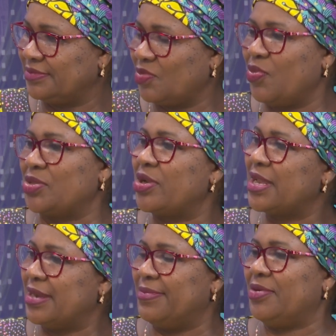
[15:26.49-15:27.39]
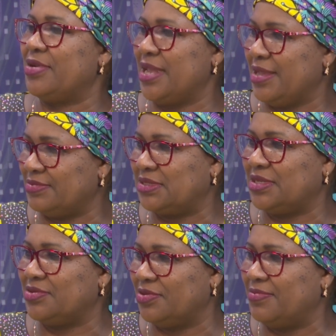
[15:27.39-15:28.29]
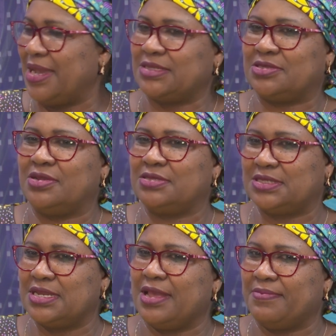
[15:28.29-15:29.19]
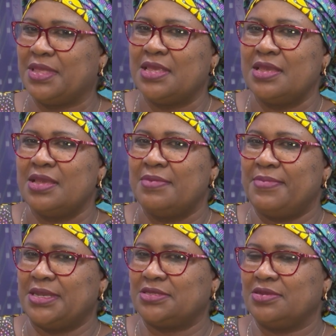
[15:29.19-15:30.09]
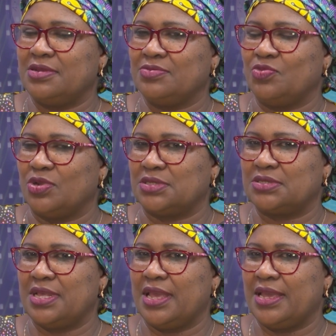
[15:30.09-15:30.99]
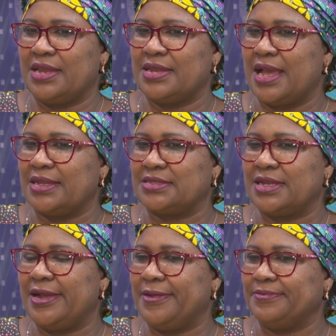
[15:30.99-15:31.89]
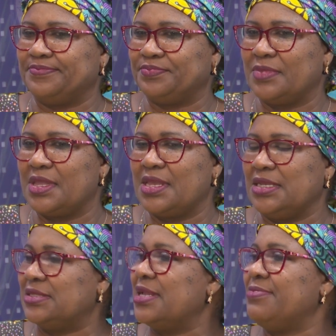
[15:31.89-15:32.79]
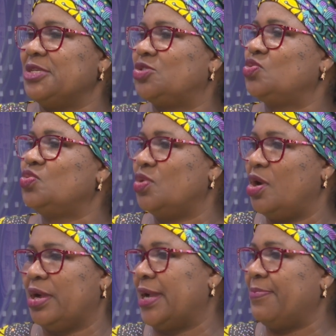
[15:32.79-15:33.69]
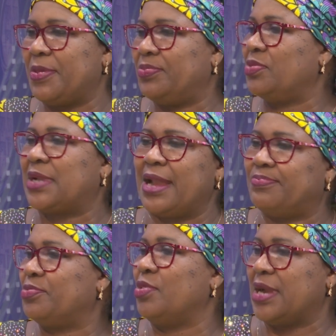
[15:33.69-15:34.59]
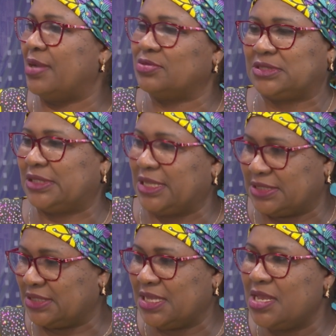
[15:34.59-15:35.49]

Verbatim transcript: We were talking about names. You know, my son's name. My son was thinking that um, his name is too long and people can't pronounce it.